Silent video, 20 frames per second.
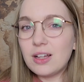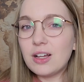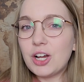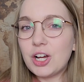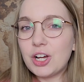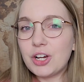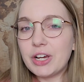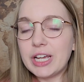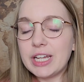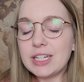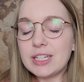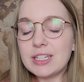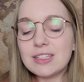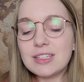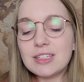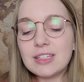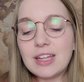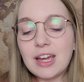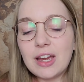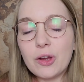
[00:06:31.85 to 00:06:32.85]
All right,
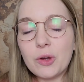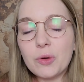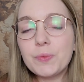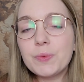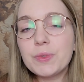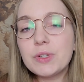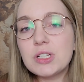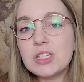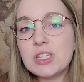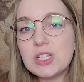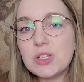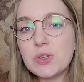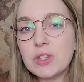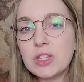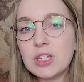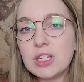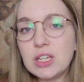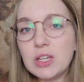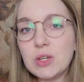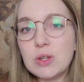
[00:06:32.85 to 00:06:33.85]
now, do you
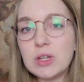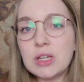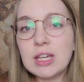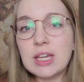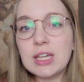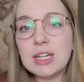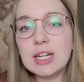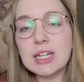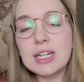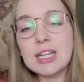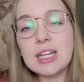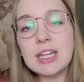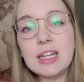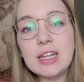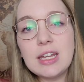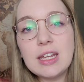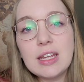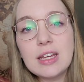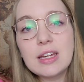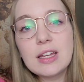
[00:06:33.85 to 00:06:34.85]
think you can get it
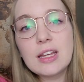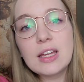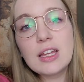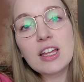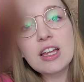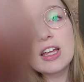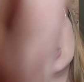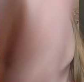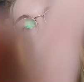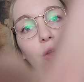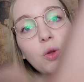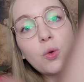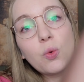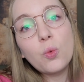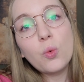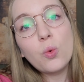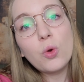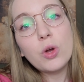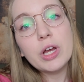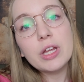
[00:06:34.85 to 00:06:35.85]
in
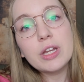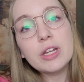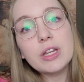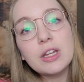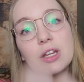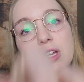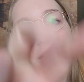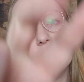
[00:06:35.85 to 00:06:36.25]
1,